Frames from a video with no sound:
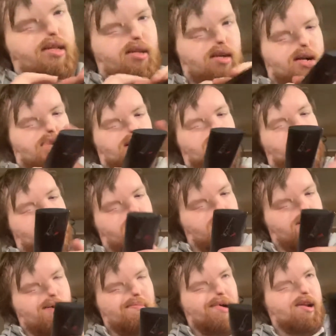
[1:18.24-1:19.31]
so I can
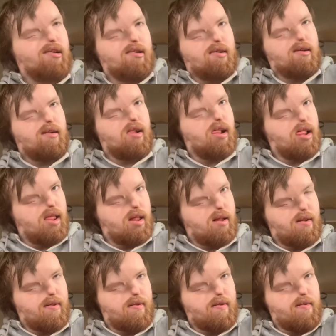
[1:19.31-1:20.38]
hear it better.
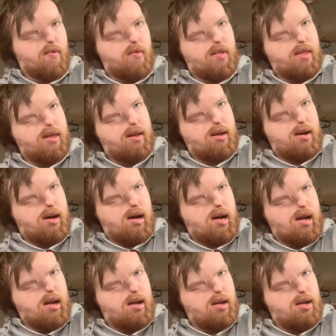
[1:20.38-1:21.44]
Alright.